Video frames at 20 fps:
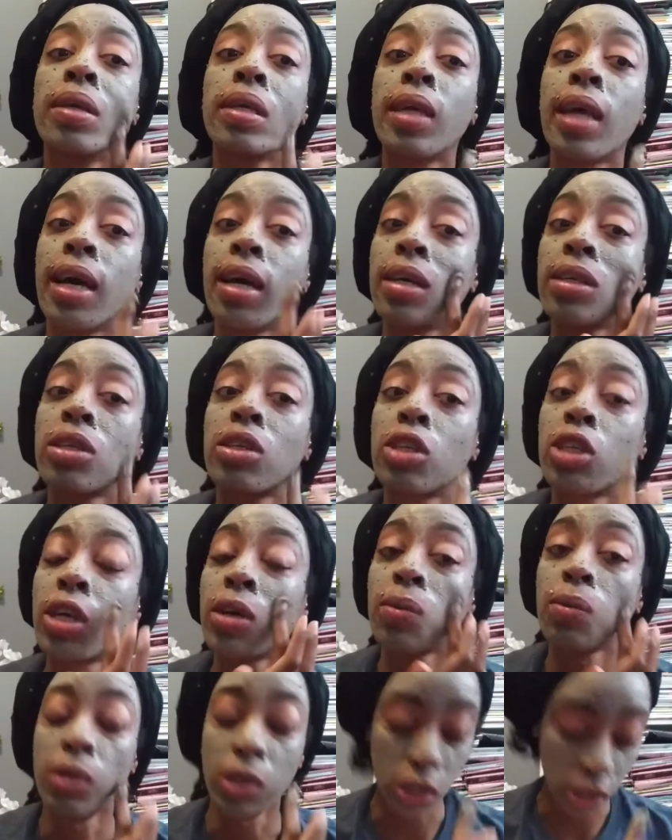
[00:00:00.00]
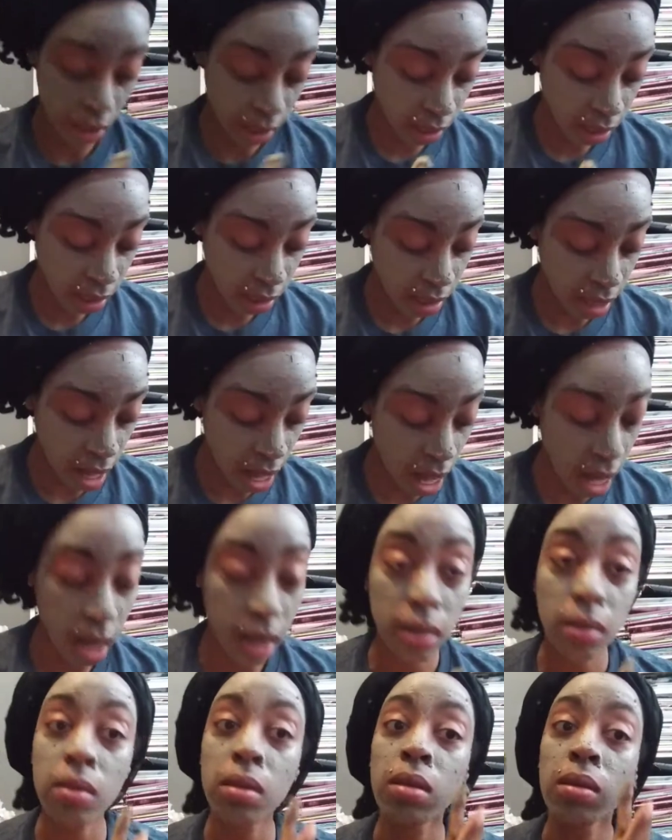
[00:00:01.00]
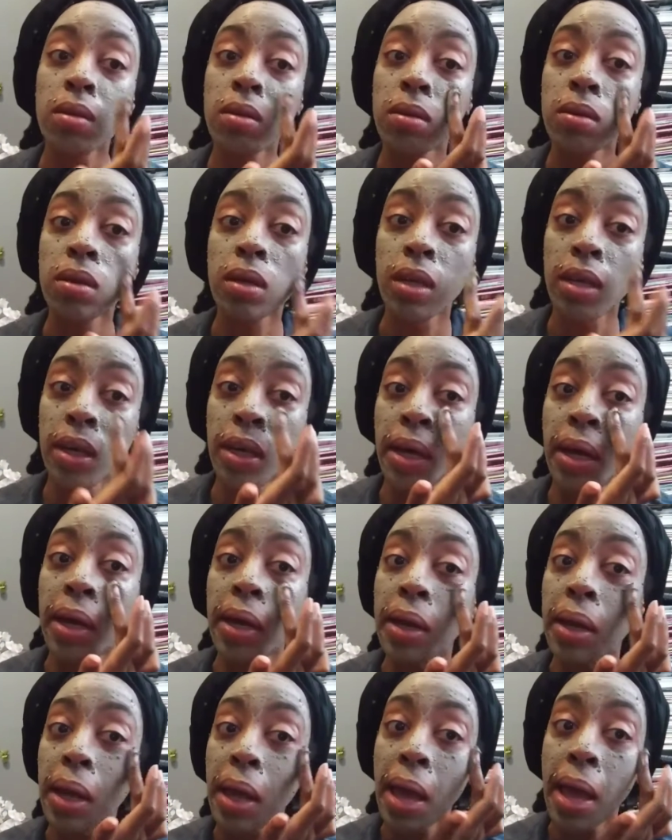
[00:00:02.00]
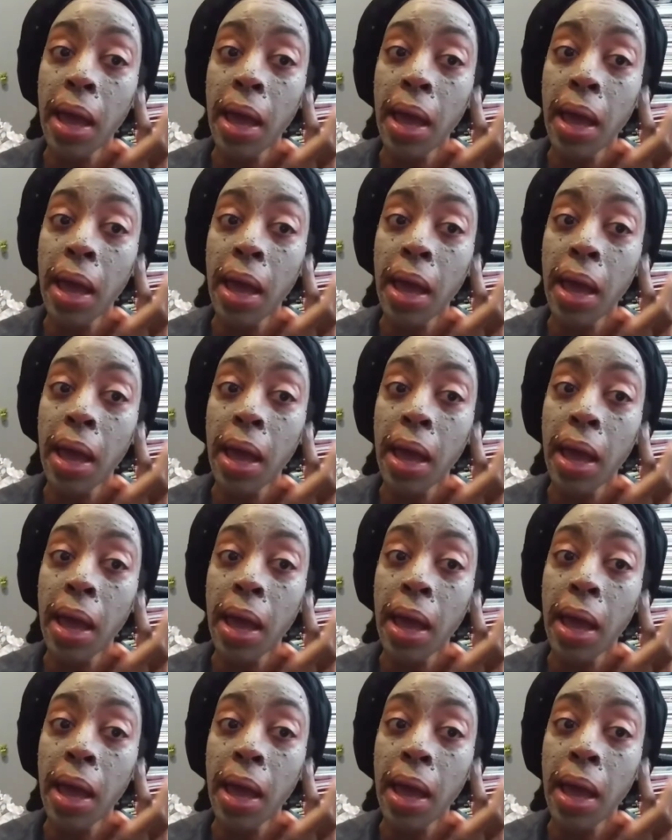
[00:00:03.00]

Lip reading: Yeah, shit was just not good.